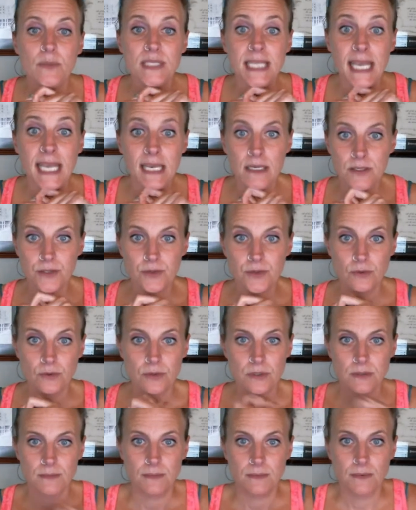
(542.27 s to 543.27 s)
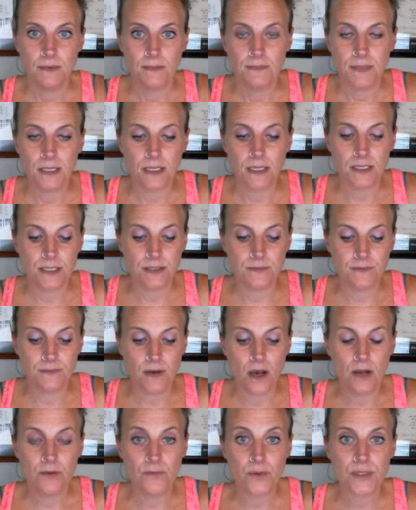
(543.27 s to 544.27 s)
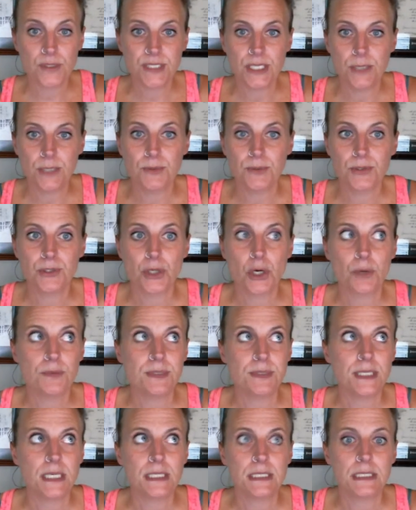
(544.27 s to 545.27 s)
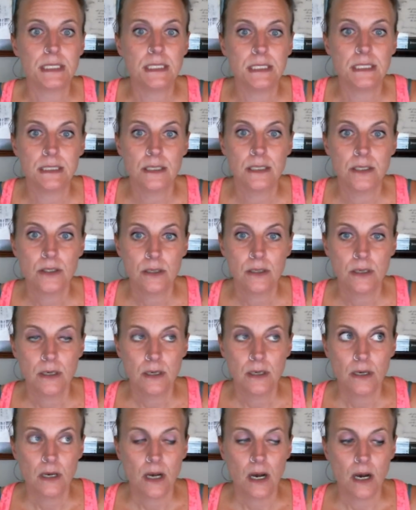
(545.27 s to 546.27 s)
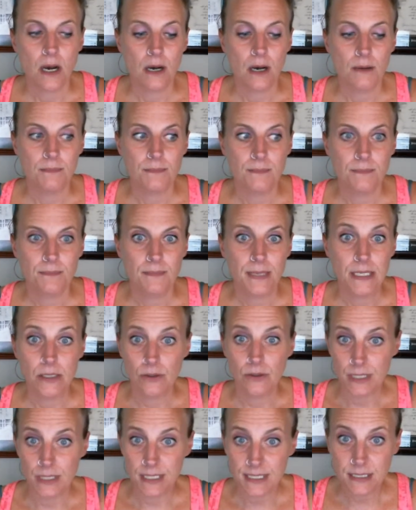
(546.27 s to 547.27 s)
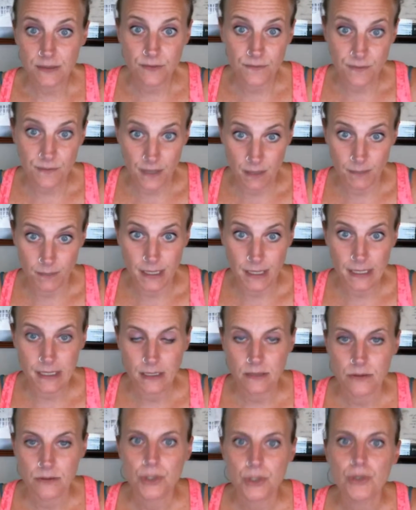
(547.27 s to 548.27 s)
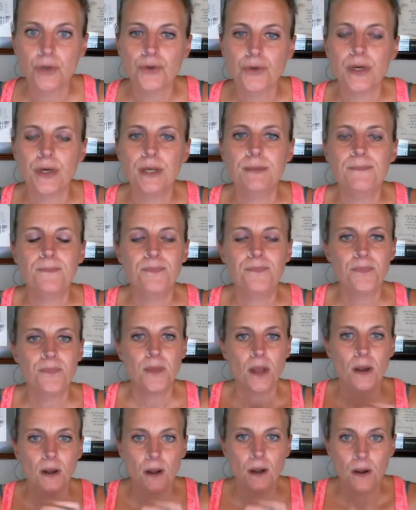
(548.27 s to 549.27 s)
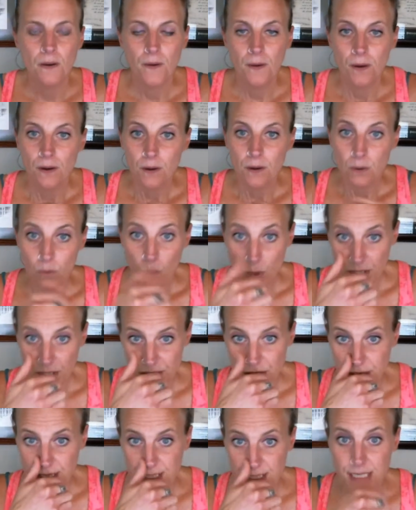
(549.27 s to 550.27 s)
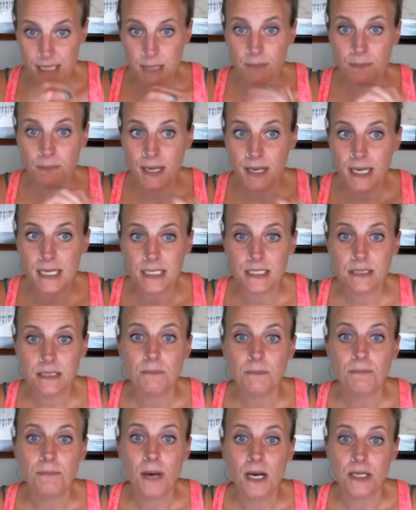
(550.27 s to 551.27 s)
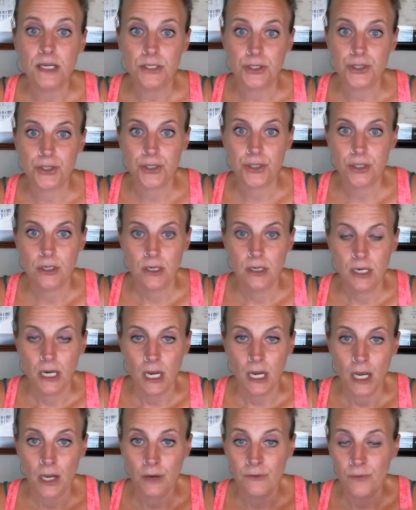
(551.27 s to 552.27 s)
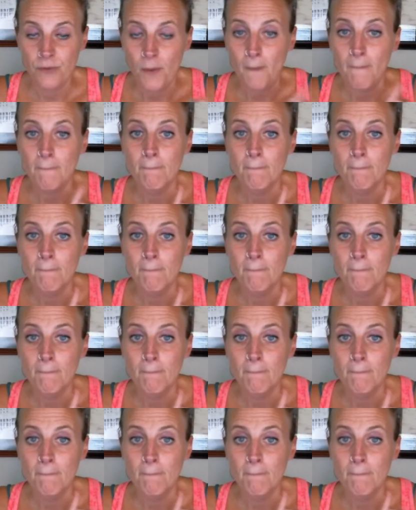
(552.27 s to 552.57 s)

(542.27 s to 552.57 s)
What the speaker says: was canceled because of unforeseeable circumstances, illness in family, children, which is the biggest bunch of